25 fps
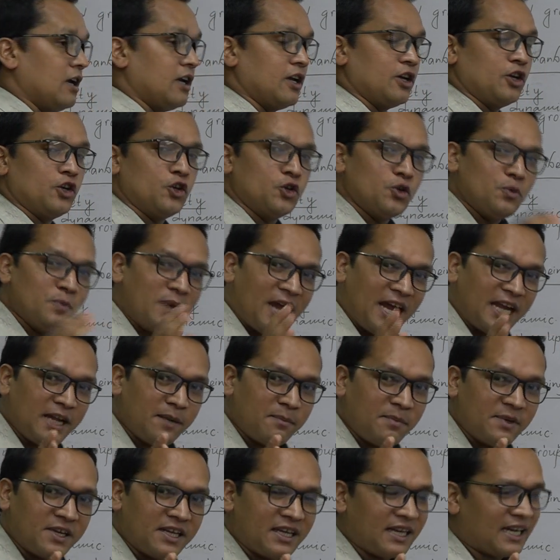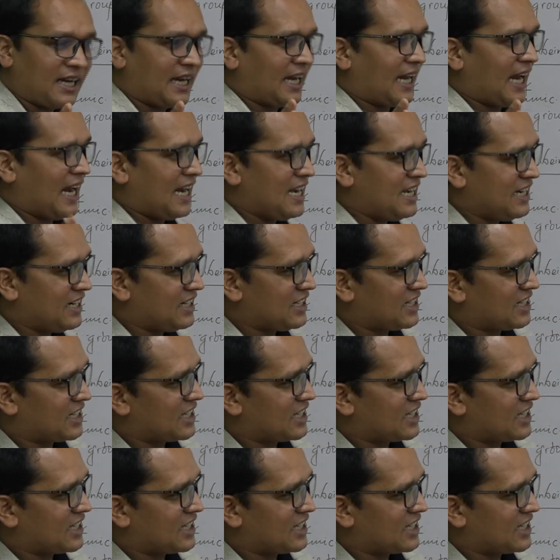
human being cannot